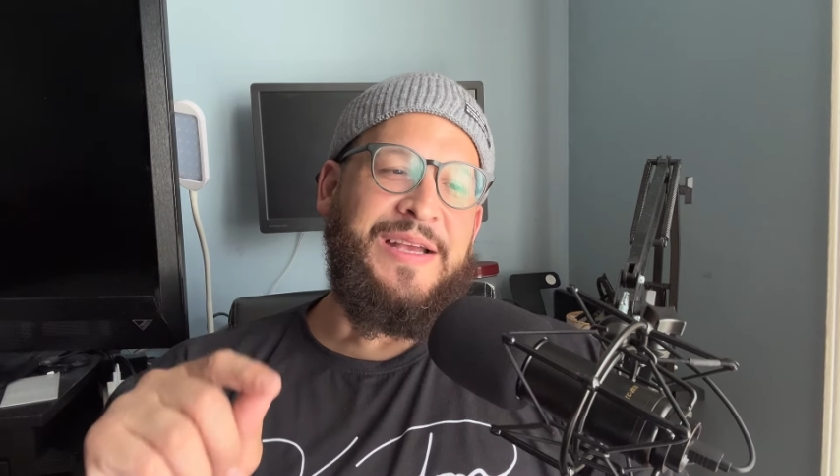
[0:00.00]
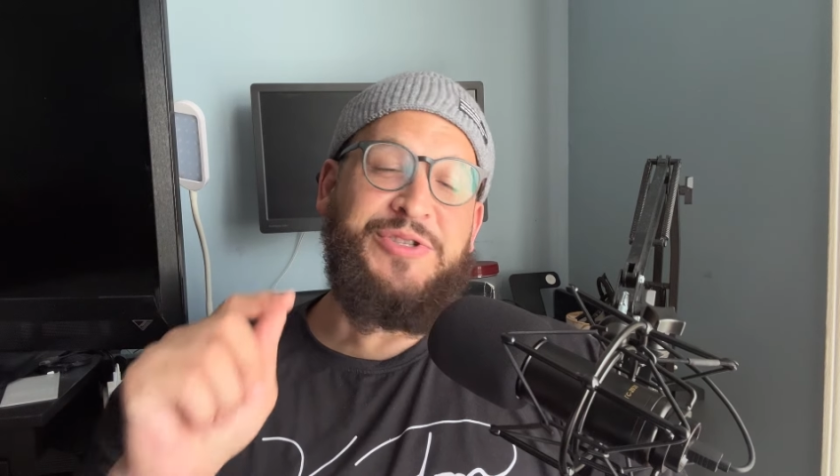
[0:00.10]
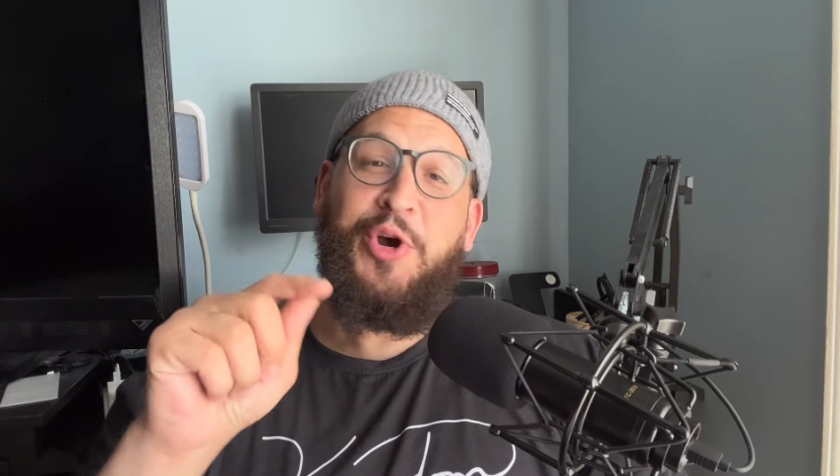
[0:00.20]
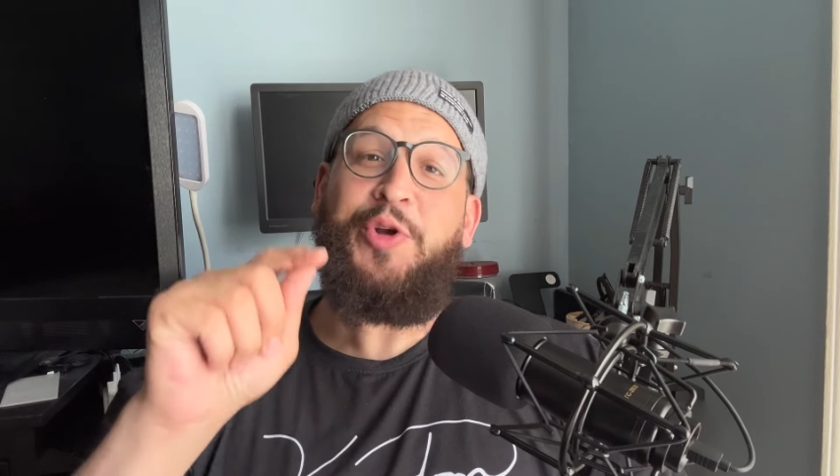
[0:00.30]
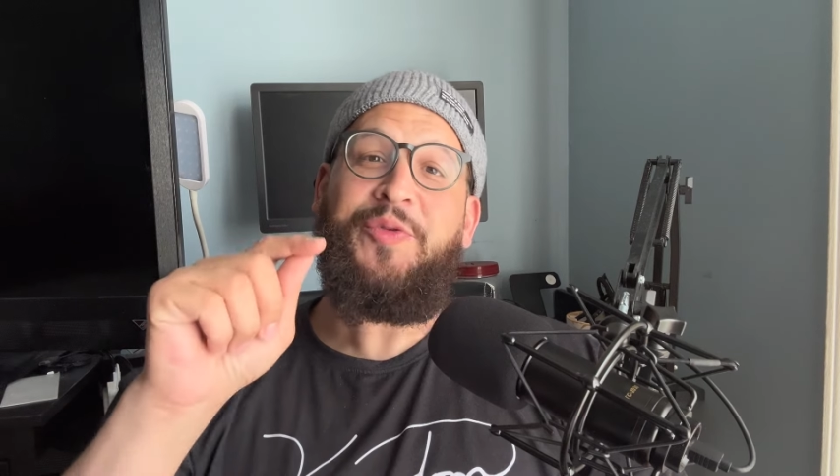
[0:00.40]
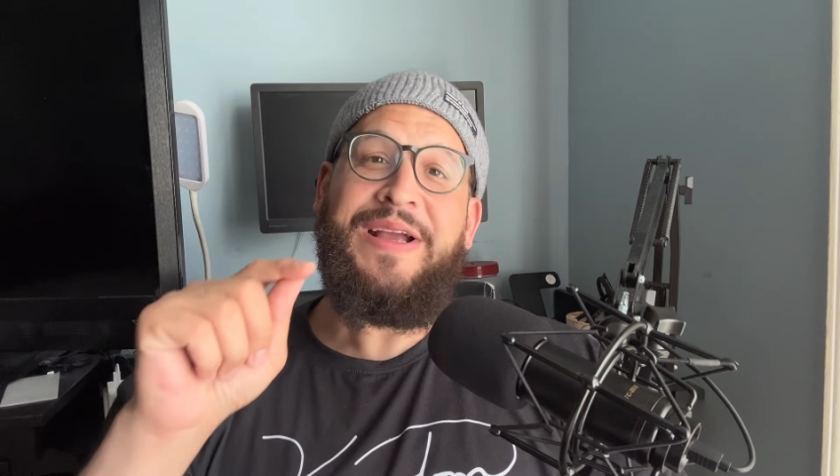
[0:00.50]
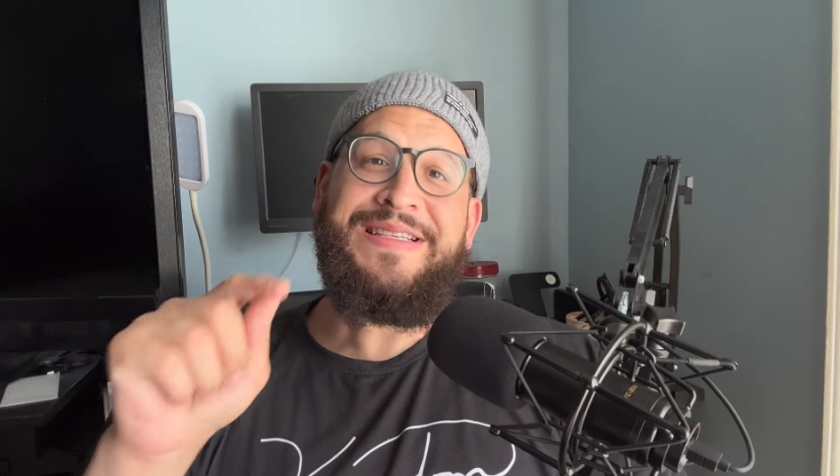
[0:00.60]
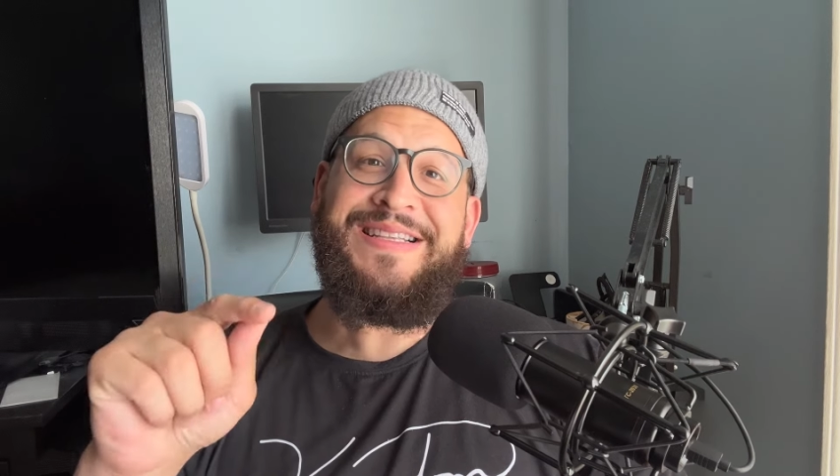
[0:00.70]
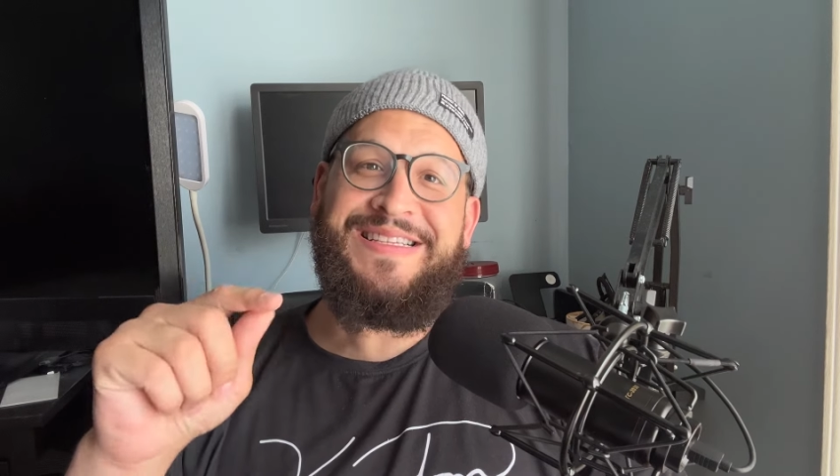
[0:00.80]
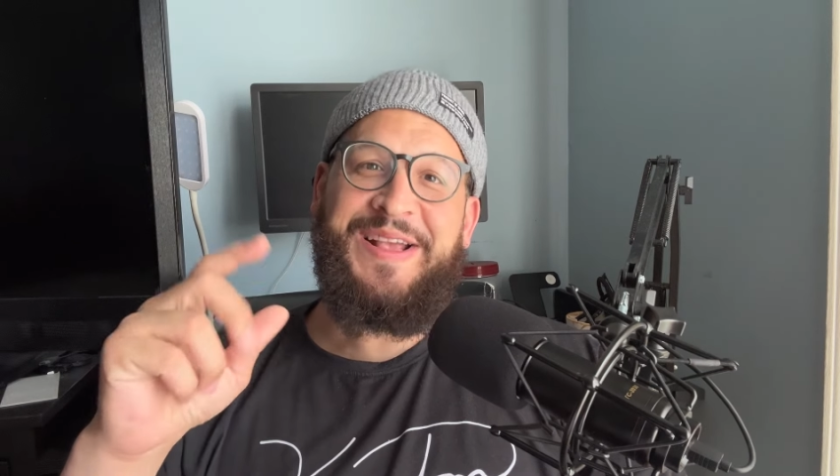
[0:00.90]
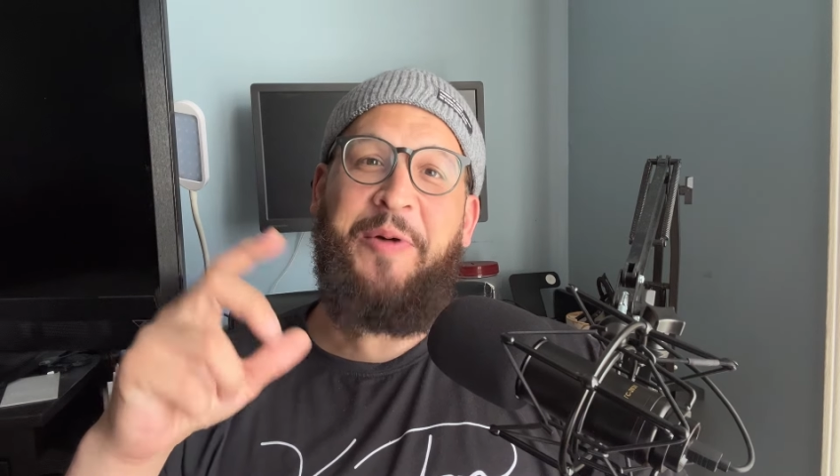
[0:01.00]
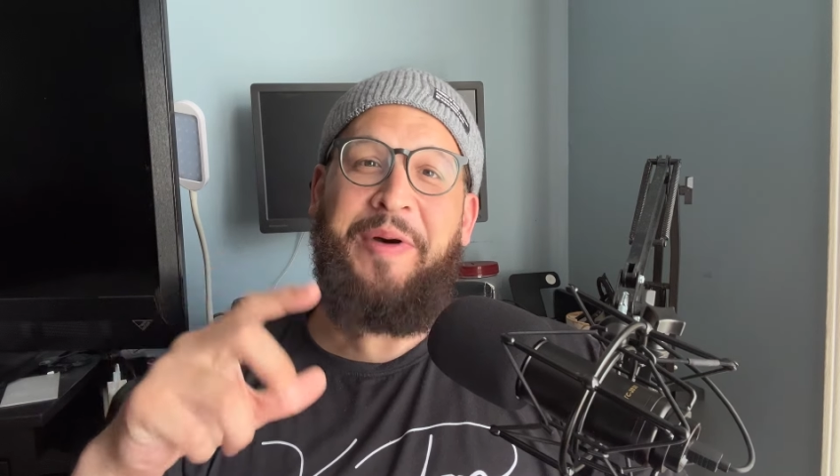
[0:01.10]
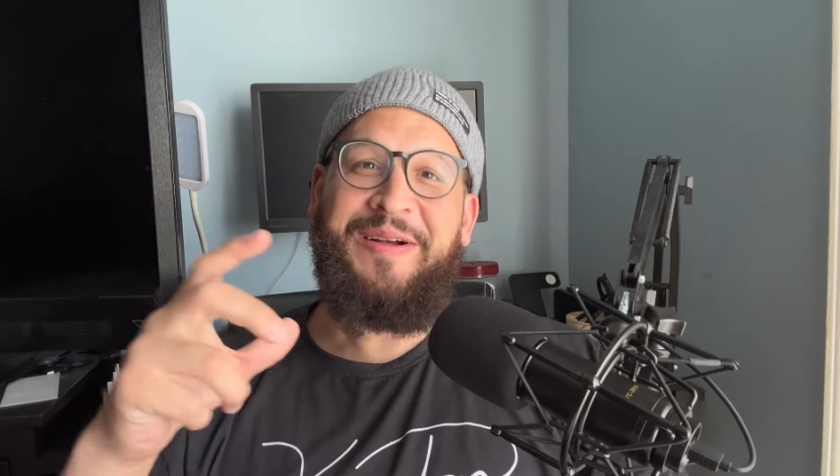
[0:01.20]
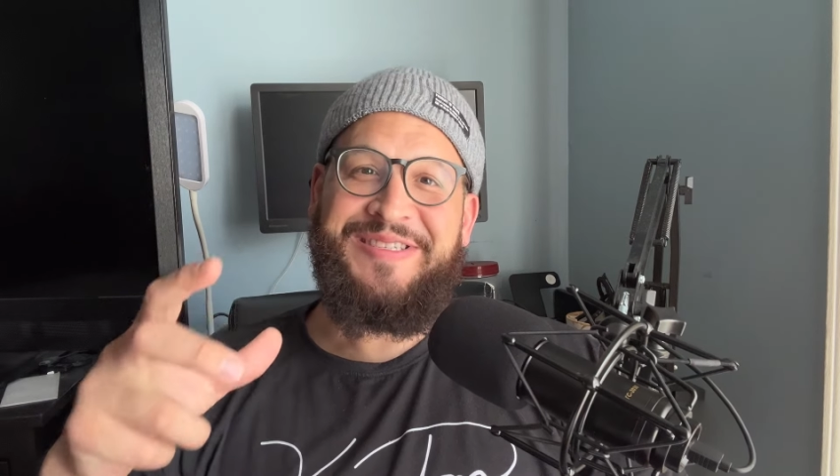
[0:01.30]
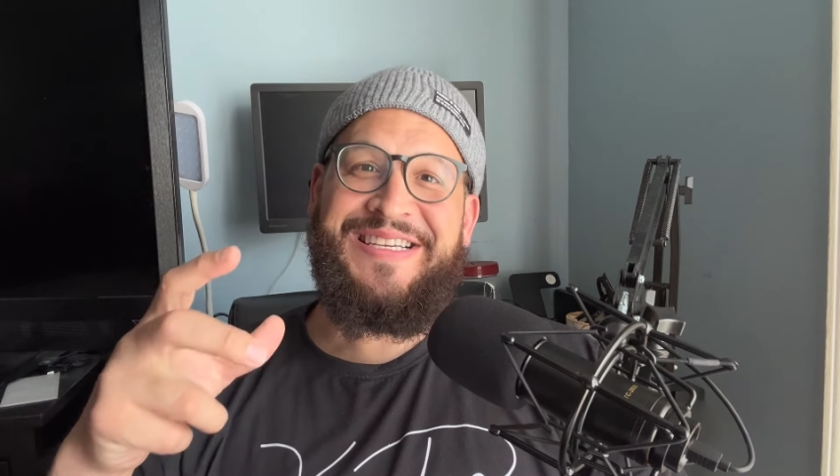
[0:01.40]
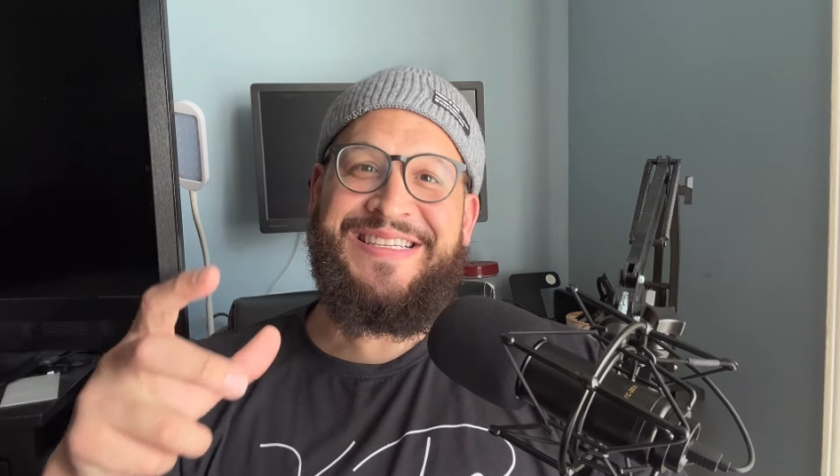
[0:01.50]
John writes this about